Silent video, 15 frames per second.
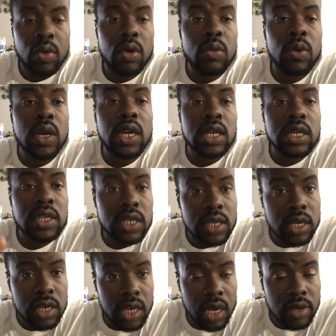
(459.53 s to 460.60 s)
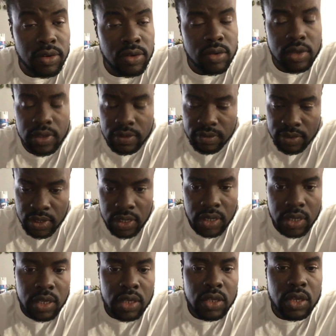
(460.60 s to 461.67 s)
one of the things you can do is
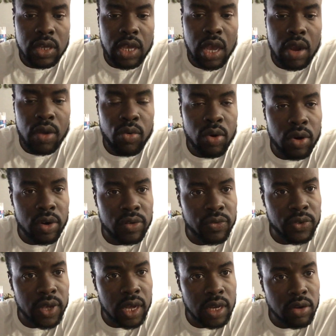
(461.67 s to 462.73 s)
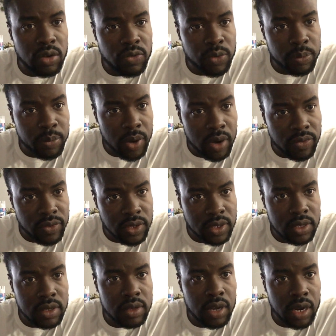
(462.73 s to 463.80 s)
you can work for a
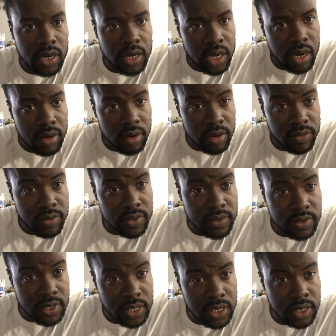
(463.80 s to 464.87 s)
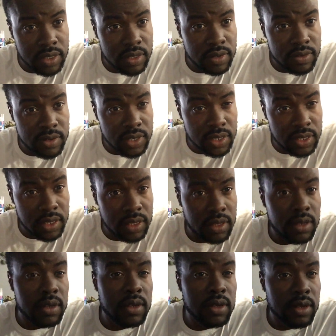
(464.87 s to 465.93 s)
non-for-profit or you can work for the state, city,
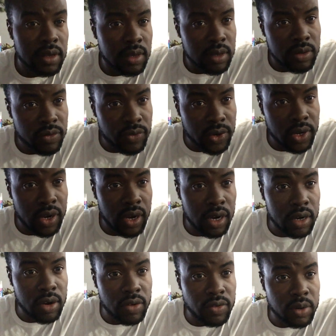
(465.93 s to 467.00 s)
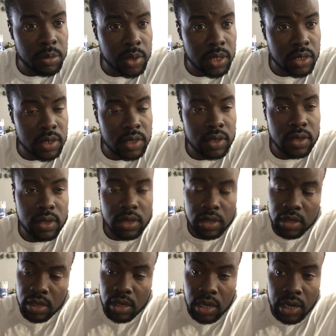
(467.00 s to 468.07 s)
federal government,
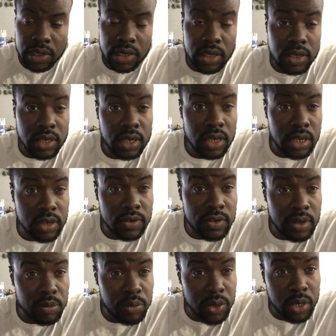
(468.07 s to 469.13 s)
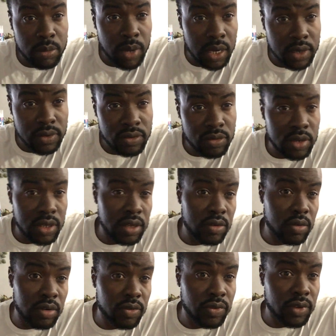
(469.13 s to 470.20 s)
and in 10 years then pay back the student
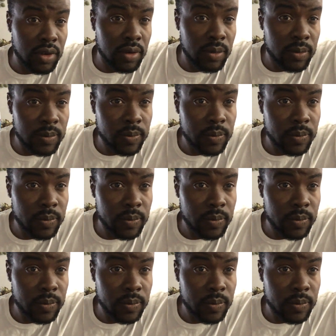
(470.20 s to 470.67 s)
loan for you.